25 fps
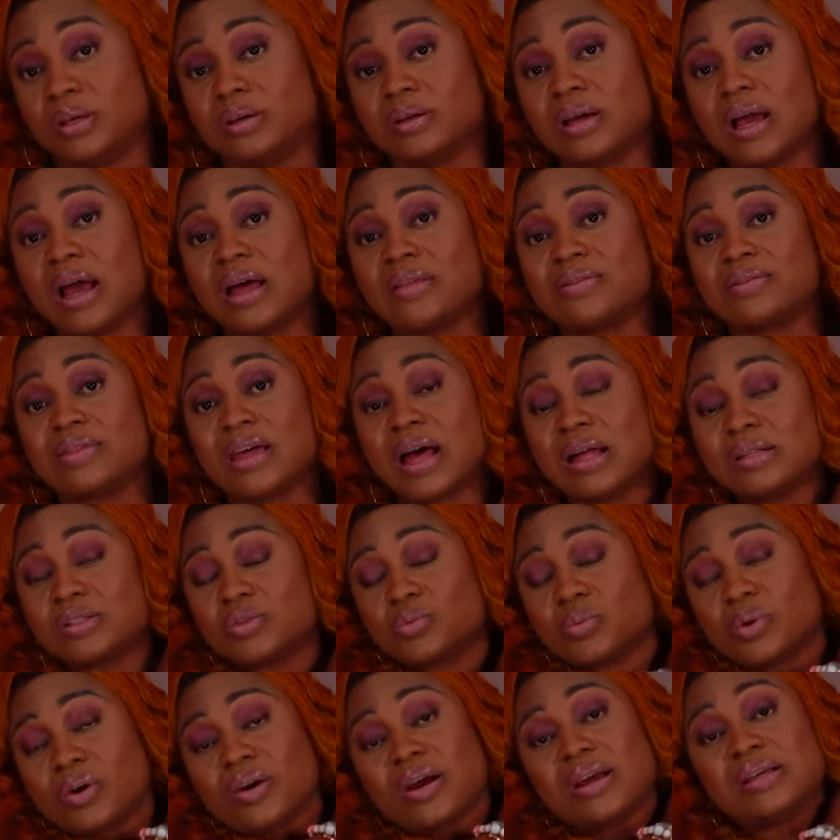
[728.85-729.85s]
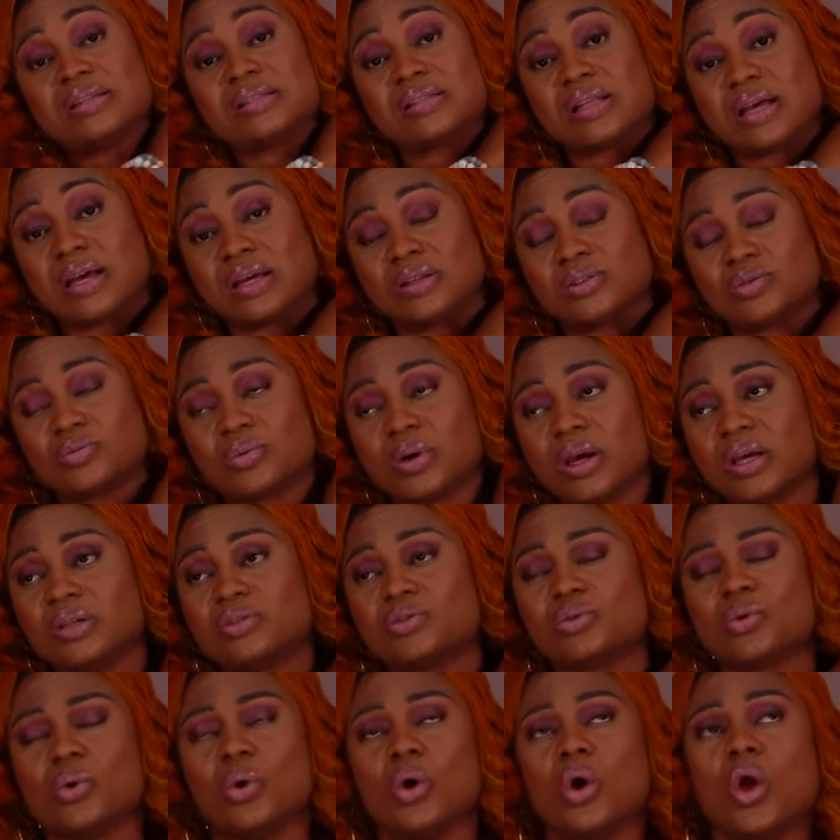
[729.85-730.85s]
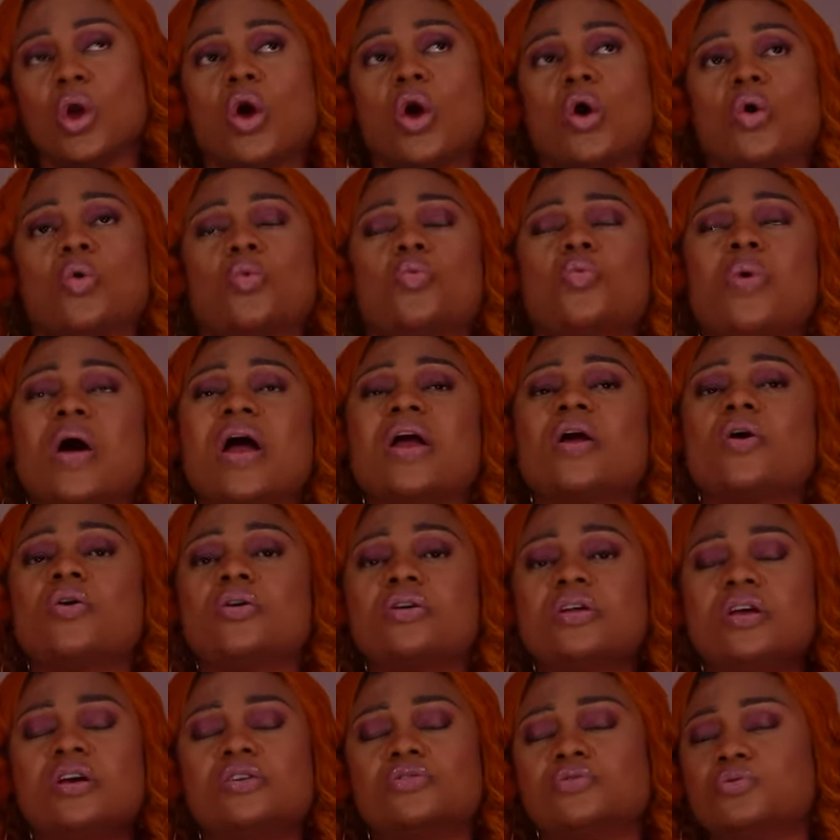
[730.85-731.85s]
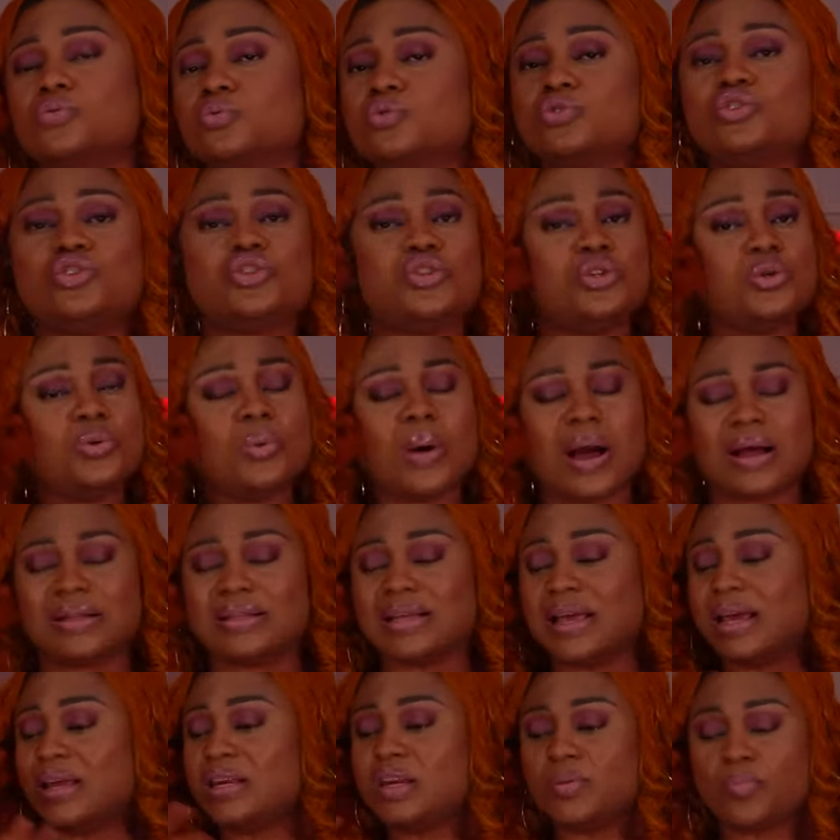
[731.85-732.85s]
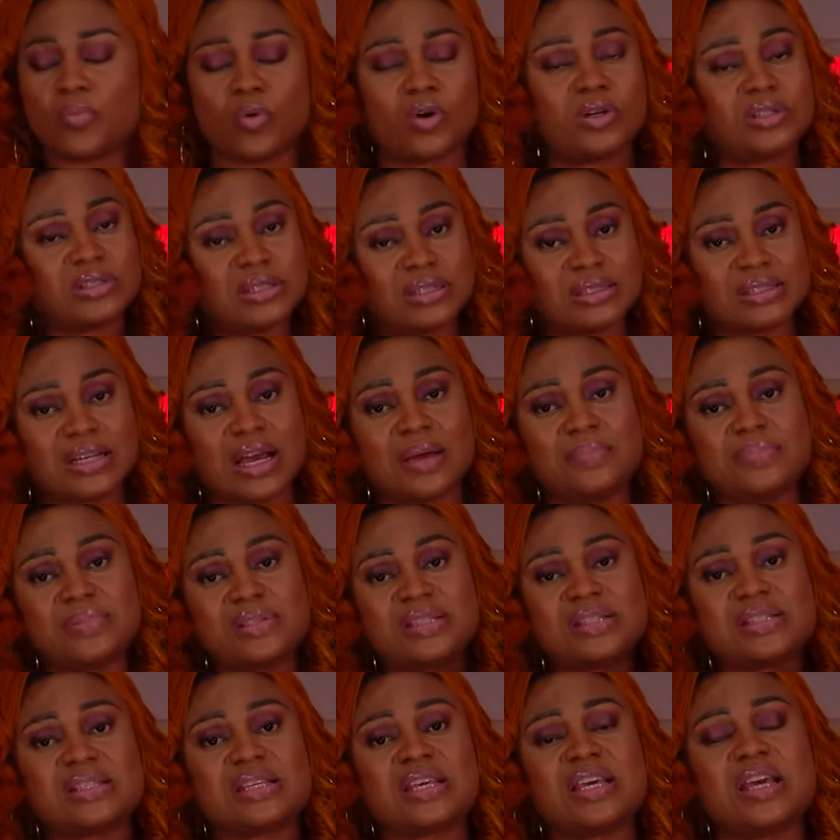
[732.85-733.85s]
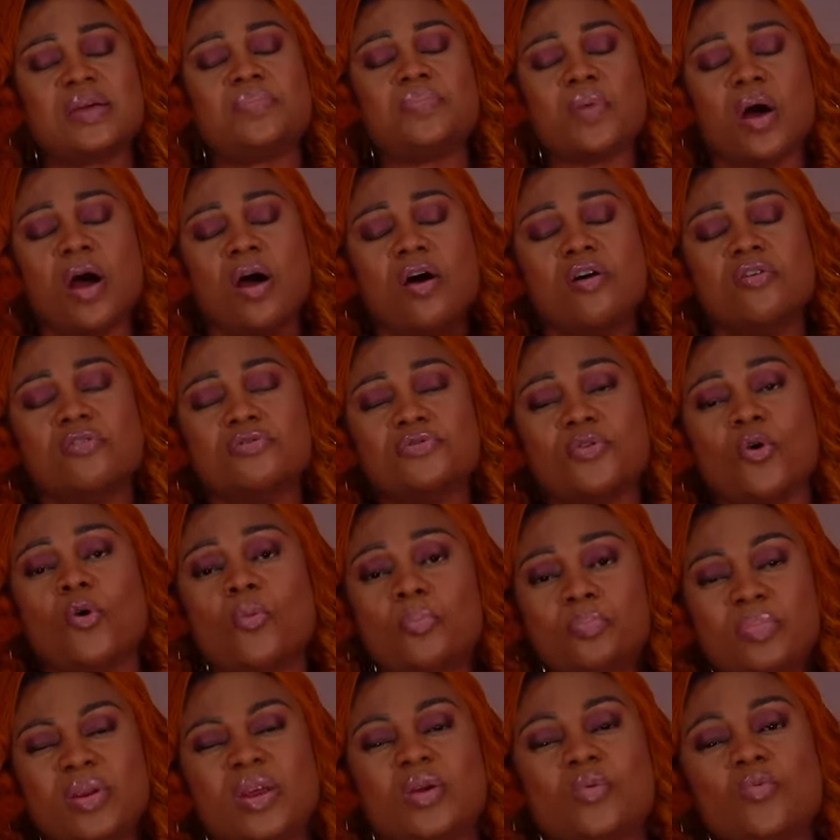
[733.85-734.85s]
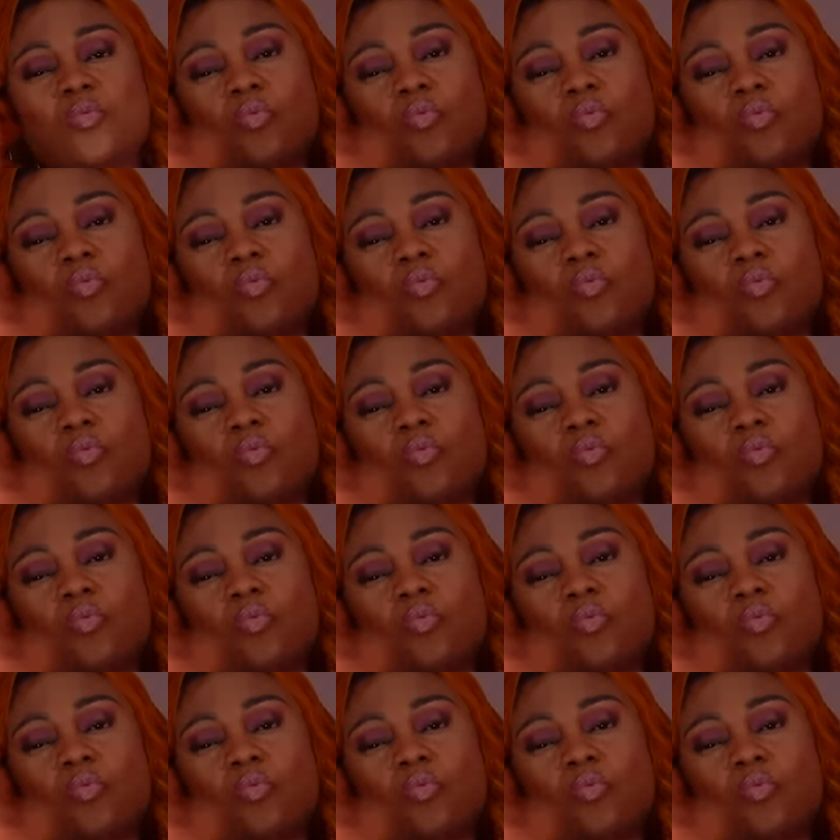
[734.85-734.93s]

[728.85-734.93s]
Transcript: And that's where I stand, right? So why on earth would you at any point in time skip foreplay?